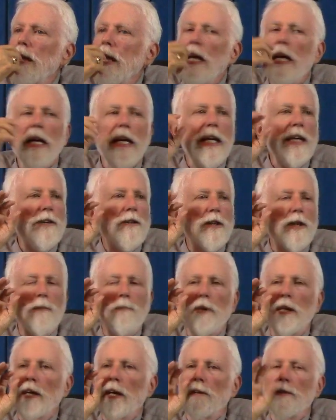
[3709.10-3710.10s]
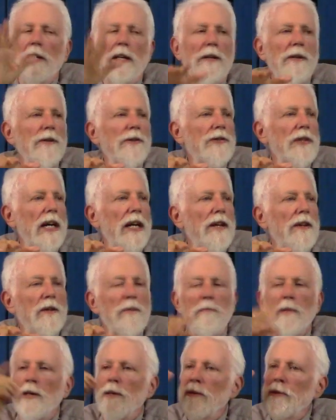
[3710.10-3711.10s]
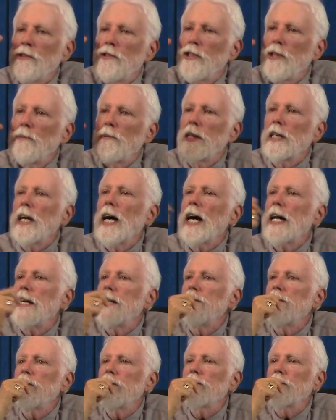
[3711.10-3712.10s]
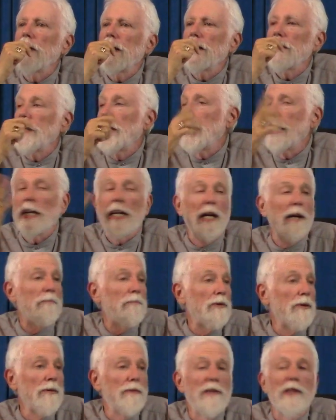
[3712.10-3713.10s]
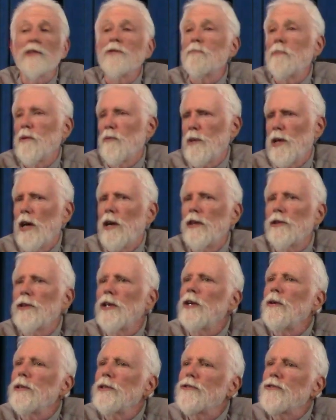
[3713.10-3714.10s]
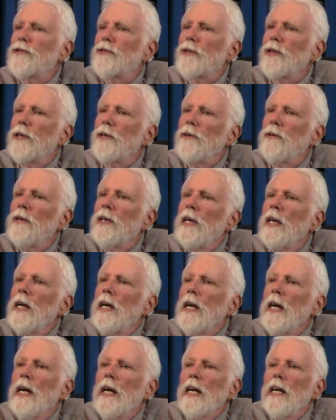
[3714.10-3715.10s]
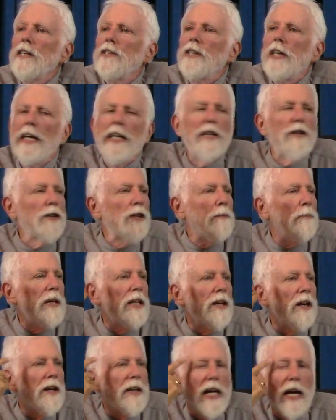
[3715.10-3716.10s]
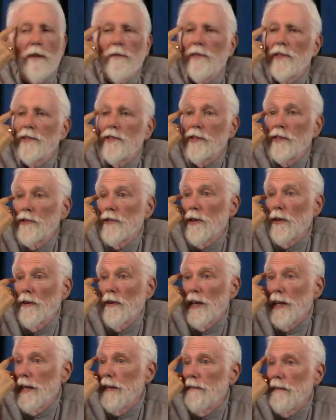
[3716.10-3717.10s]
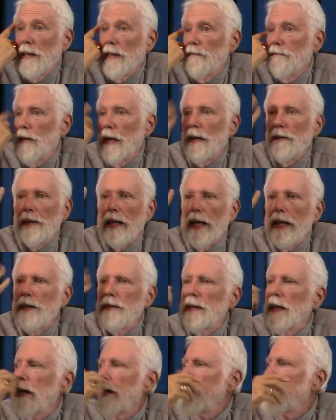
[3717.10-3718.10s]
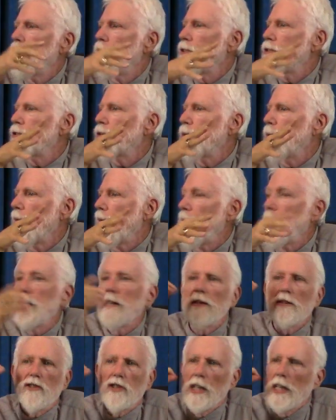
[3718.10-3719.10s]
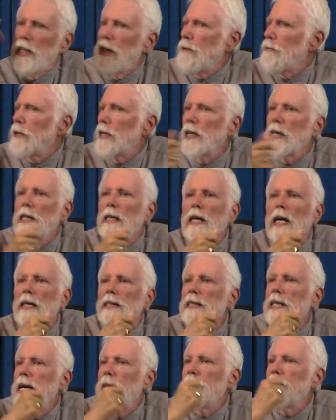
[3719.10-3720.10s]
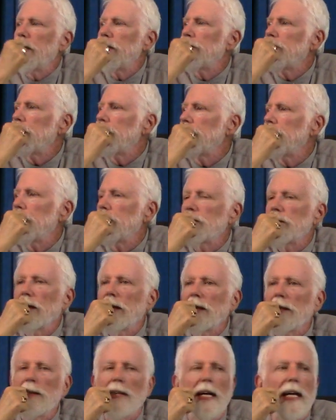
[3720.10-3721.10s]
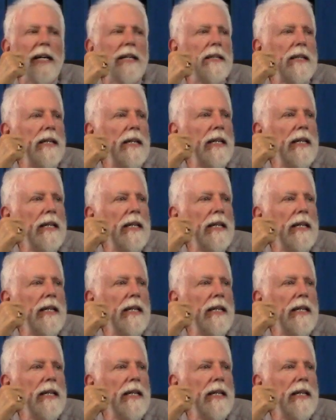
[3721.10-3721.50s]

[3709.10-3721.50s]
He could have been on the other side of the moon and she would have got it just like that. I can't prove this, but we all know it's true. He could have been on Alpha Centauri, 8 light years away? He would have got that message just like that.